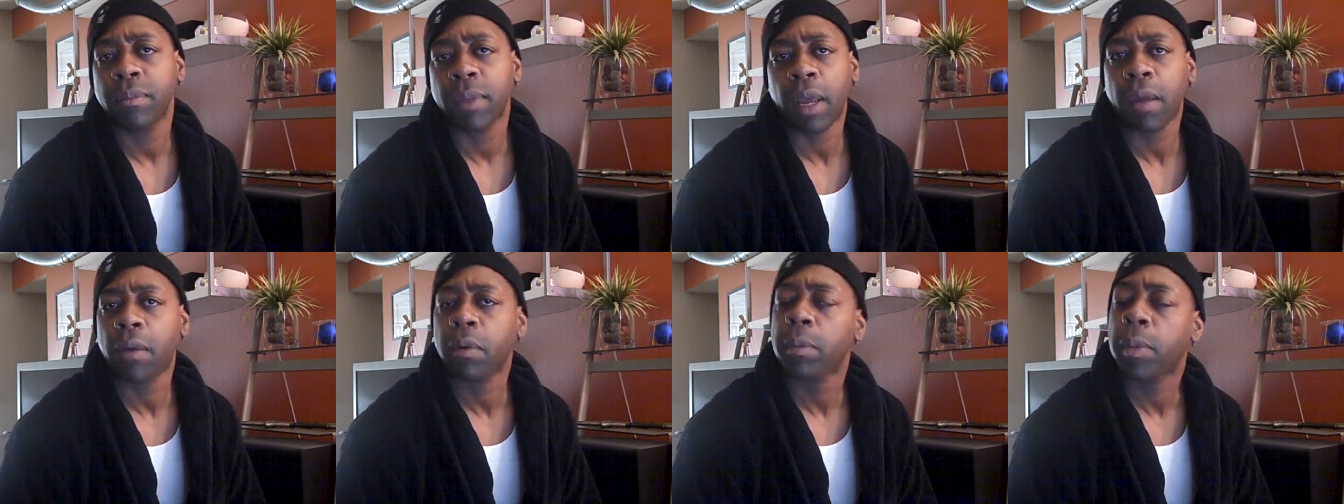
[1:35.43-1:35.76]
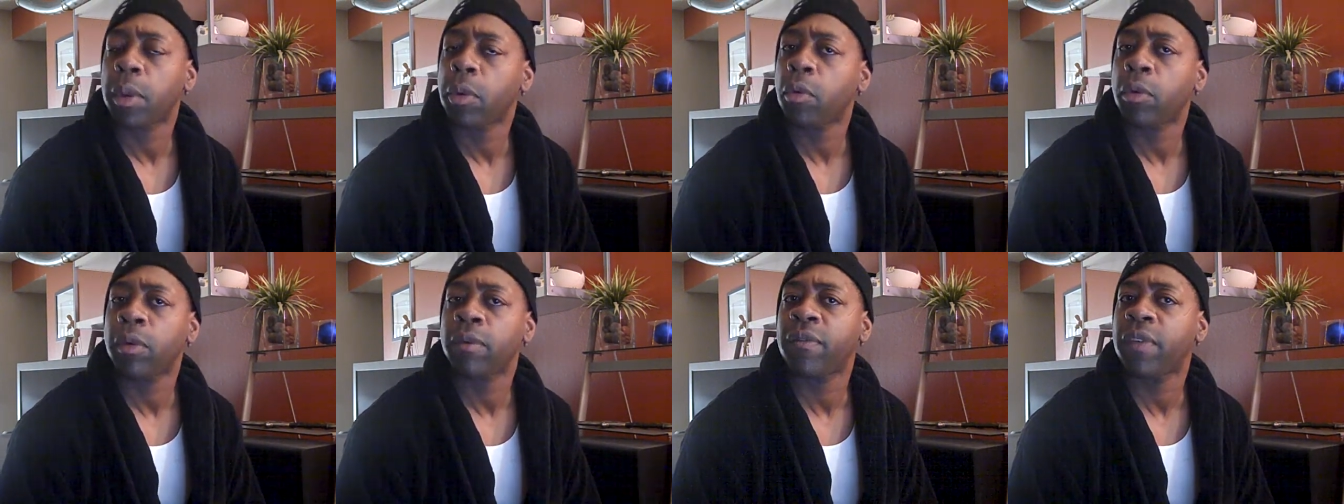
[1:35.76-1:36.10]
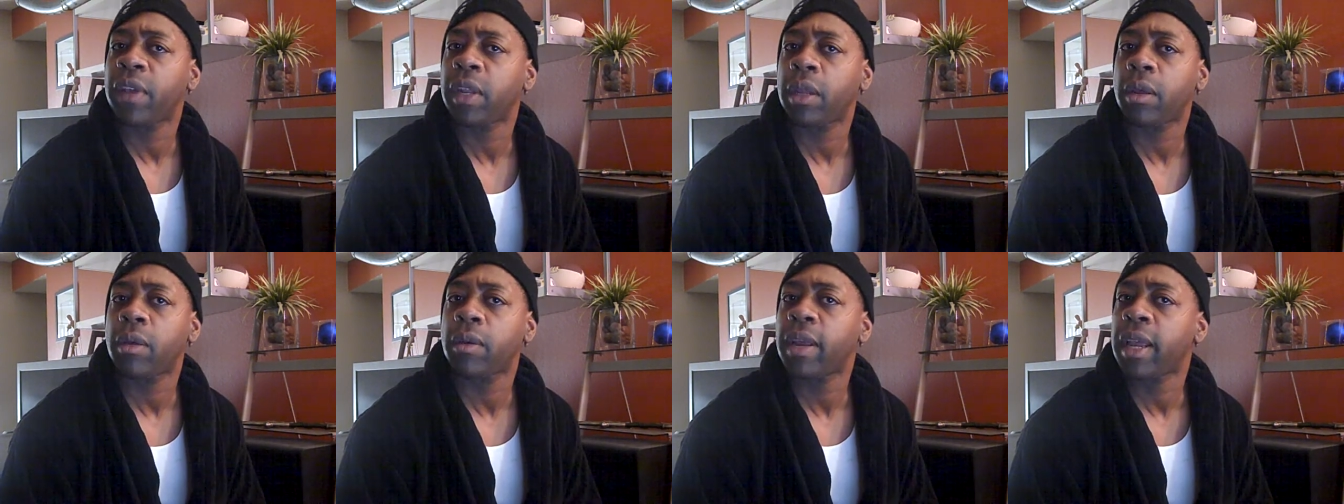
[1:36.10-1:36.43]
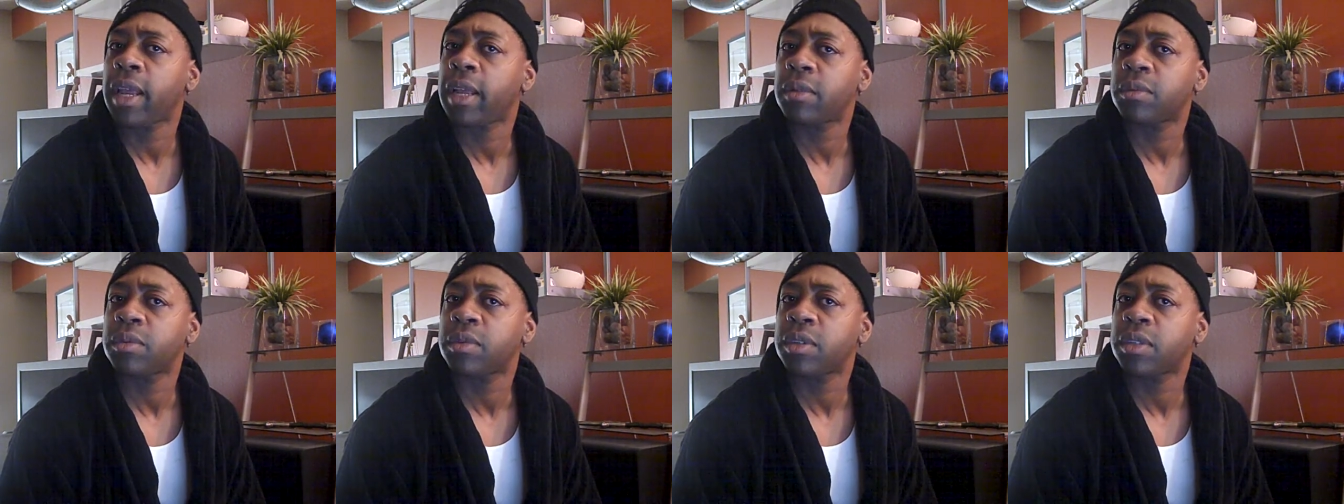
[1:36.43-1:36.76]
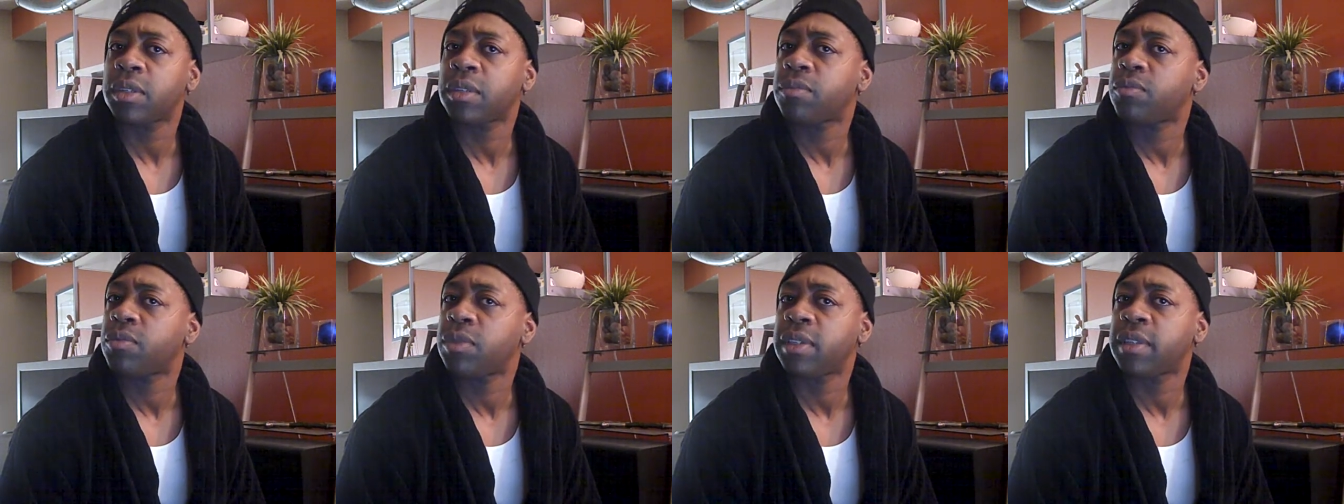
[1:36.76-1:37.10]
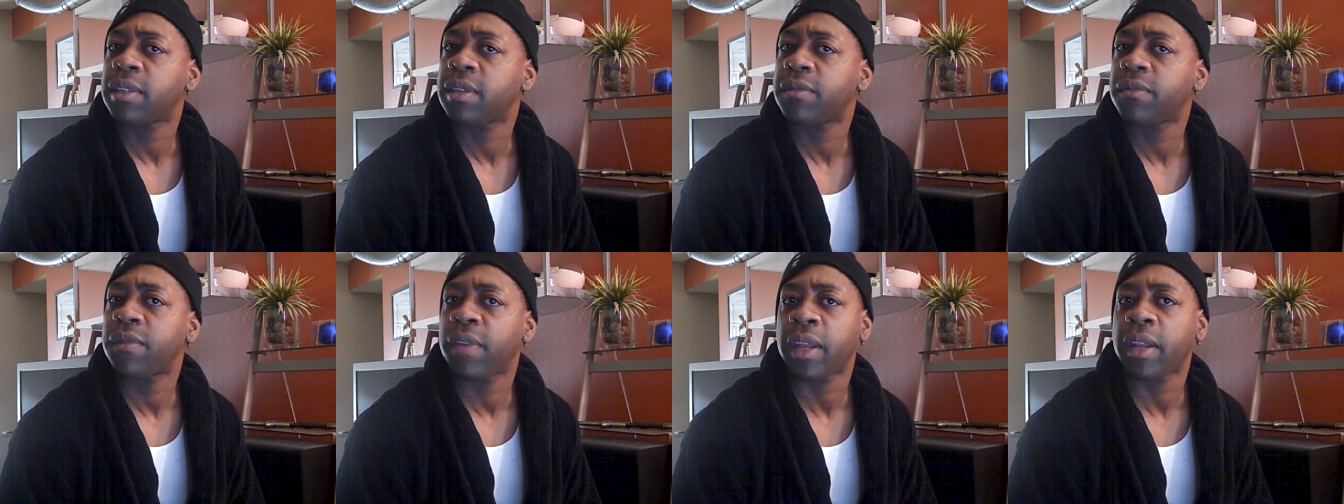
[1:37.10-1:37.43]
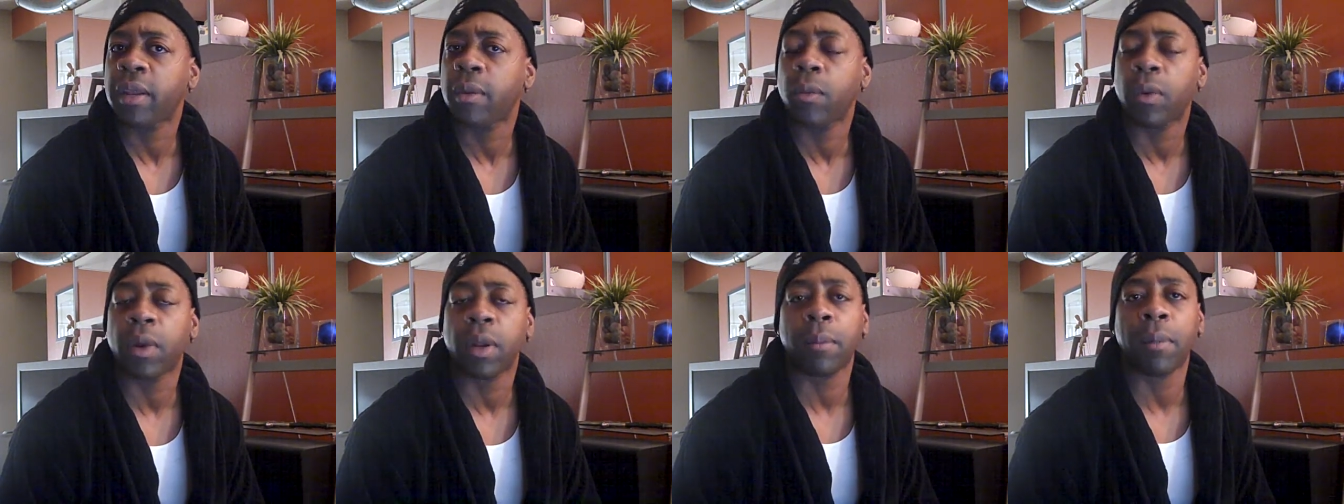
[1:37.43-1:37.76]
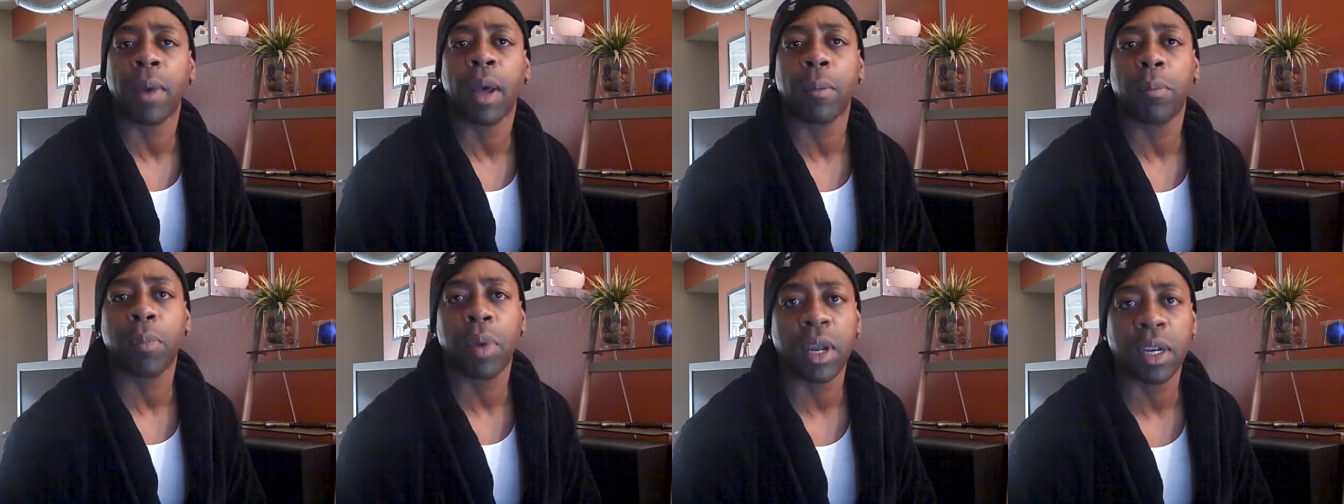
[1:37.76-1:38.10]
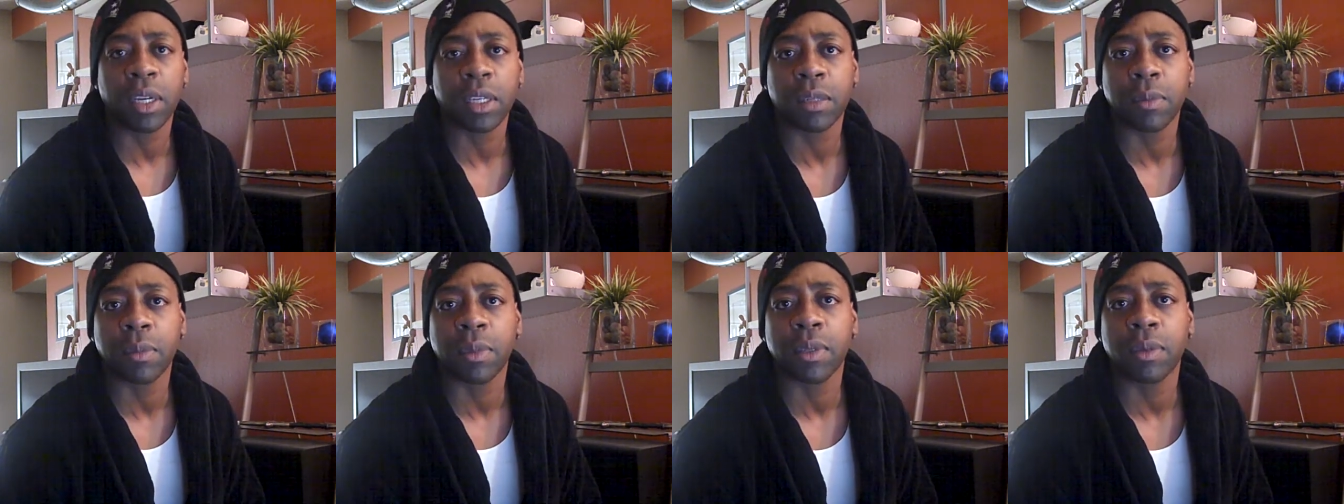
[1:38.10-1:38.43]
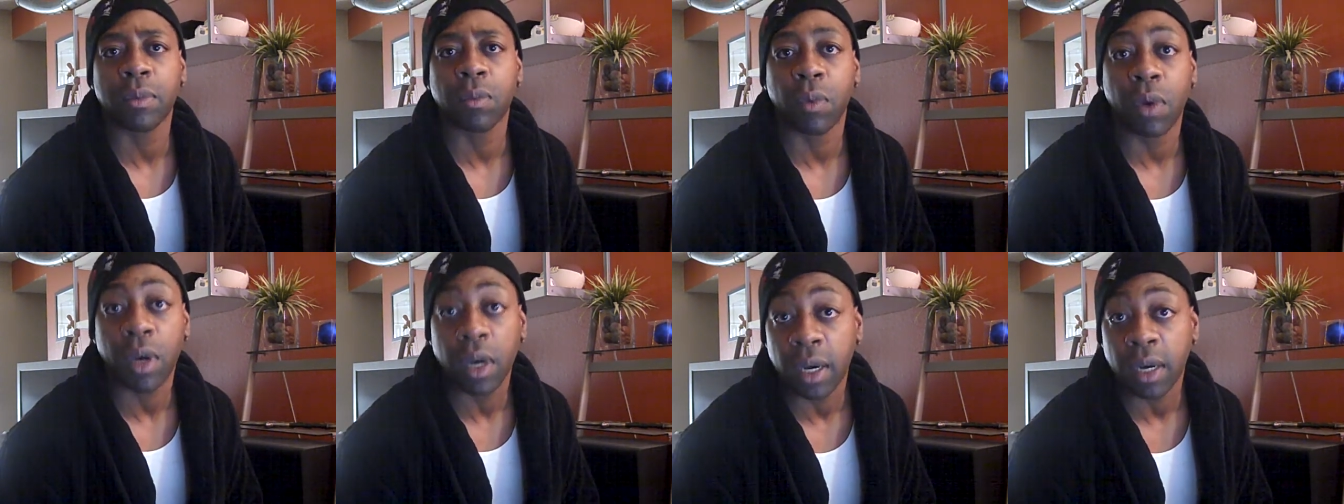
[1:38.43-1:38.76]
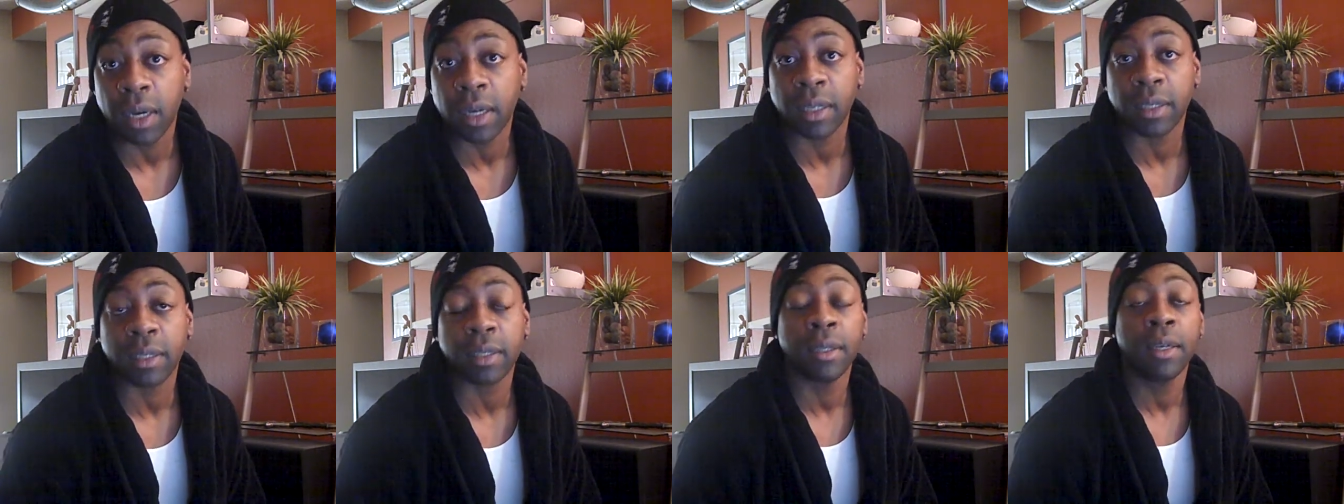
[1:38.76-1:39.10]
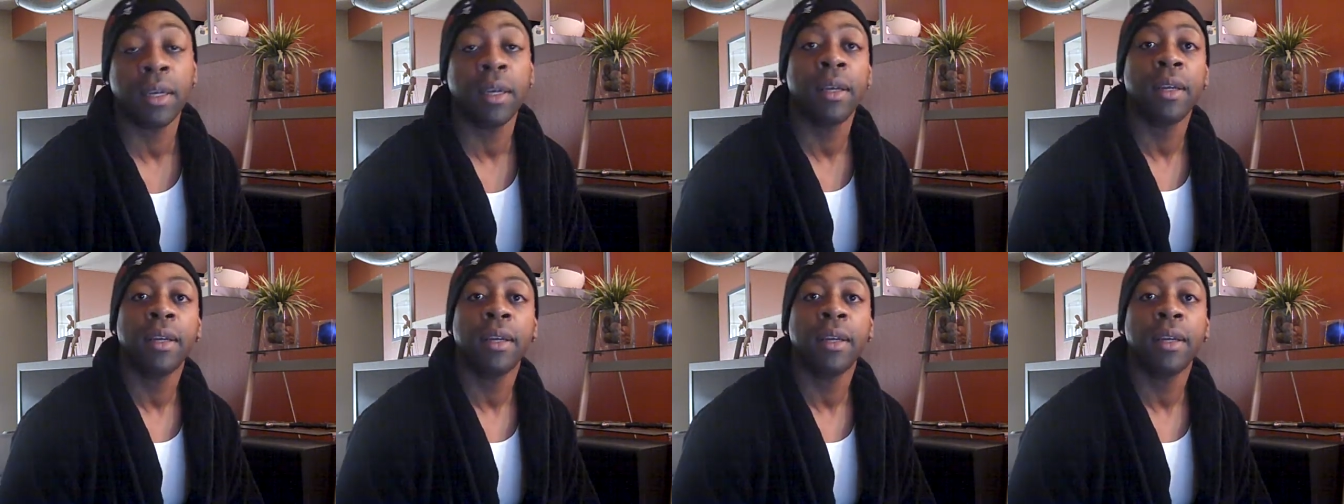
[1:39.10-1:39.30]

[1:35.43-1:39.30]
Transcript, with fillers: I remember when video games was, was invented, one of my punishments was